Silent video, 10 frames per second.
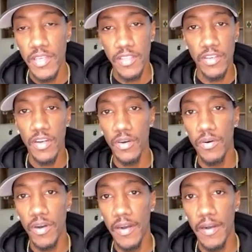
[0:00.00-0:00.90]

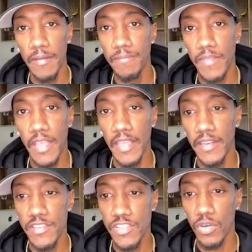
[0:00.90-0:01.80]

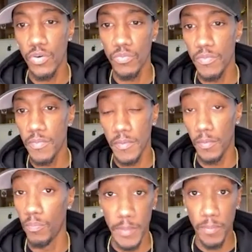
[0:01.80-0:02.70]
and so
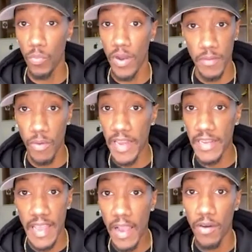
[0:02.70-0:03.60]
people want it right
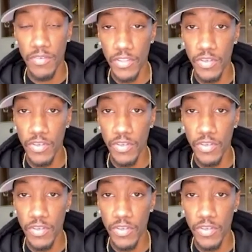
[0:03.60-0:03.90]
now.